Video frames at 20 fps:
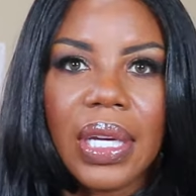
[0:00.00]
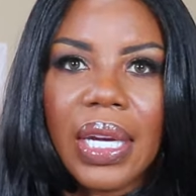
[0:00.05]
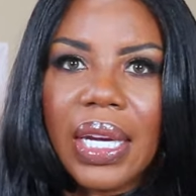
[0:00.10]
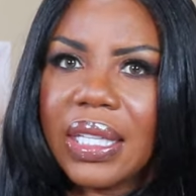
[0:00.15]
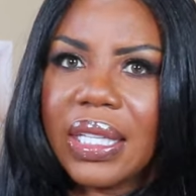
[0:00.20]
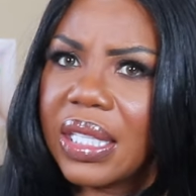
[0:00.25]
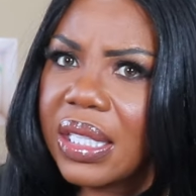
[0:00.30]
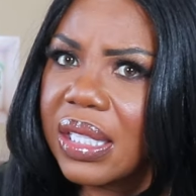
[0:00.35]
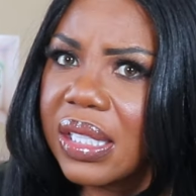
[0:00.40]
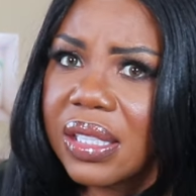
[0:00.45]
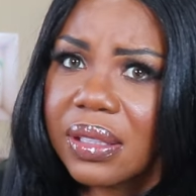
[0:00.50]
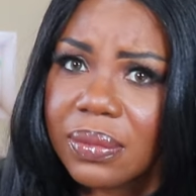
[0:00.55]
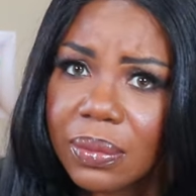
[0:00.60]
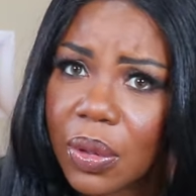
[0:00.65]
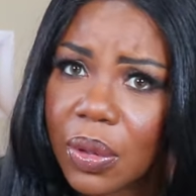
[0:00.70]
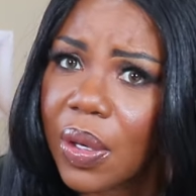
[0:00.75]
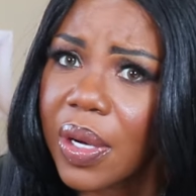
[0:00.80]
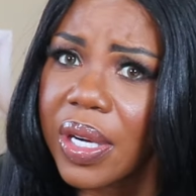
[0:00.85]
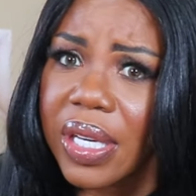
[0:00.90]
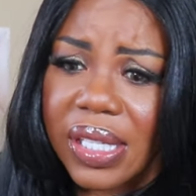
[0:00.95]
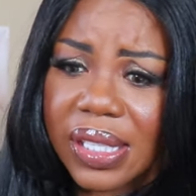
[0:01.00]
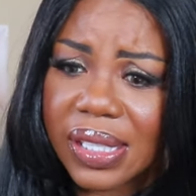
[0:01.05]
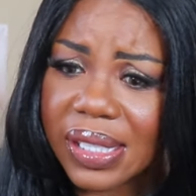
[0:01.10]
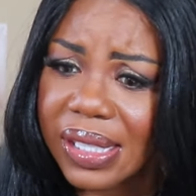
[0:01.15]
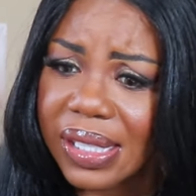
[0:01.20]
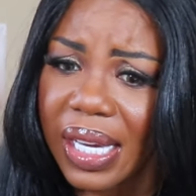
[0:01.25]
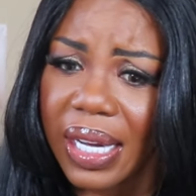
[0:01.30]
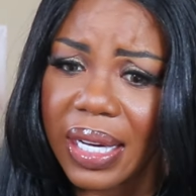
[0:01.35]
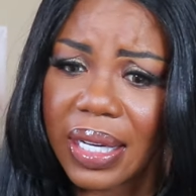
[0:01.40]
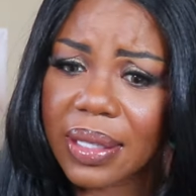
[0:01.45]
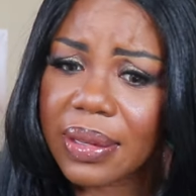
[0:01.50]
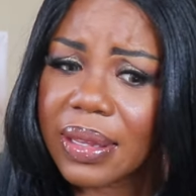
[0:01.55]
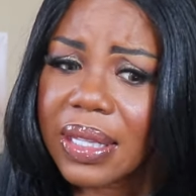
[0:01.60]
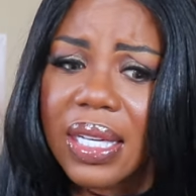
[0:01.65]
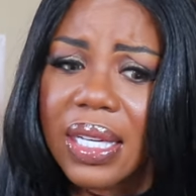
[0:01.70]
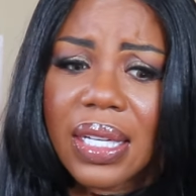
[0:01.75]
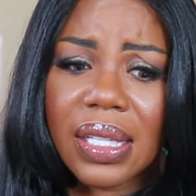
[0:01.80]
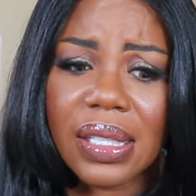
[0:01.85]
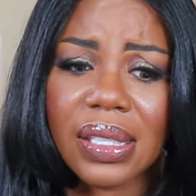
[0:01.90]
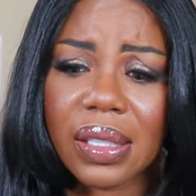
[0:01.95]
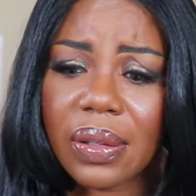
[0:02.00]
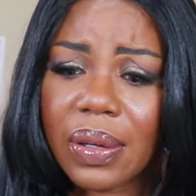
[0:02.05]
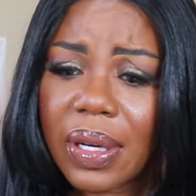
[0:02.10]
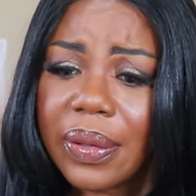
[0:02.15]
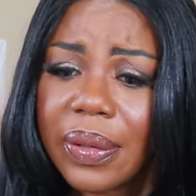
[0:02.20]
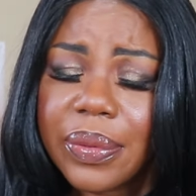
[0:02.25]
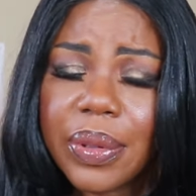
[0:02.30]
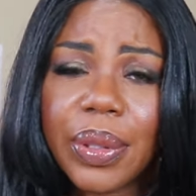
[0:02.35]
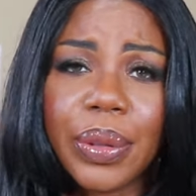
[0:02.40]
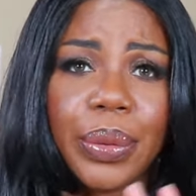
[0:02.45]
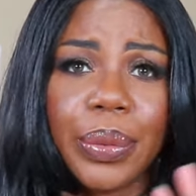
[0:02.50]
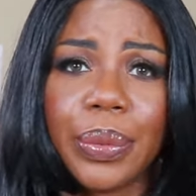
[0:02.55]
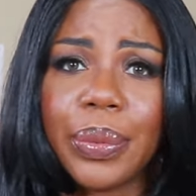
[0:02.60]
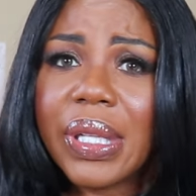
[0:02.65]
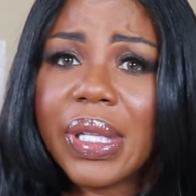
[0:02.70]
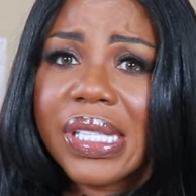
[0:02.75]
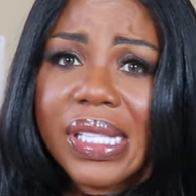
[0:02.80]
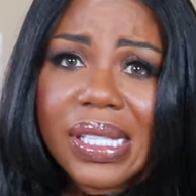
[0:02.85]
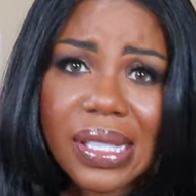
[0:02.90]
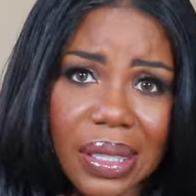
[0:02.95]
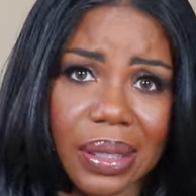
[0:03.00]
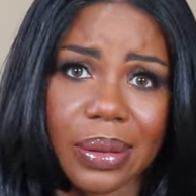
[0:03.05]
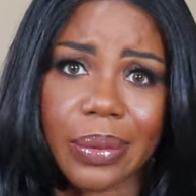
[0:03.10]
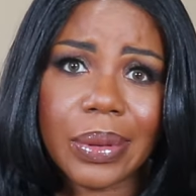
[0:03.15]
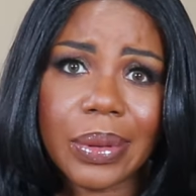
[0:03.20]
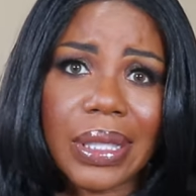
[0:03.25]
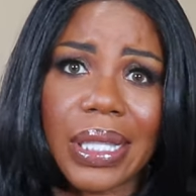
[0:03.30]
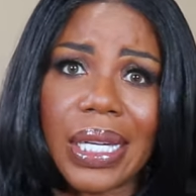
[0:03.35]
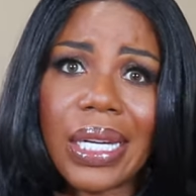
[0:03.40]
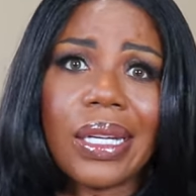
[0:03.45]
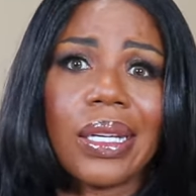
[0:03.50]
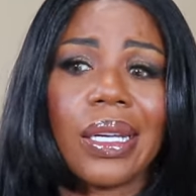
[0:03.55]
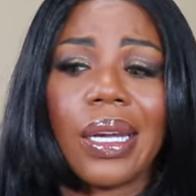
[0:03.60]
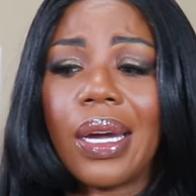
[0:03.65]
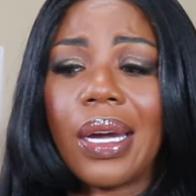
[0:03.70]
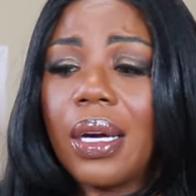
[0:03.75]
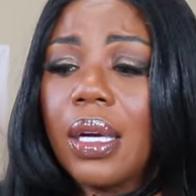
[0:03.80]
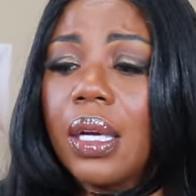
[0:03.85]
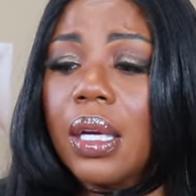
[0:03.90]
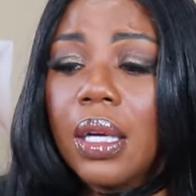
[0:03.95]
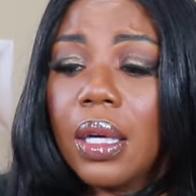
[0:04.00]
And then this morning, the same thing. So I don't know what's up with that, y'all.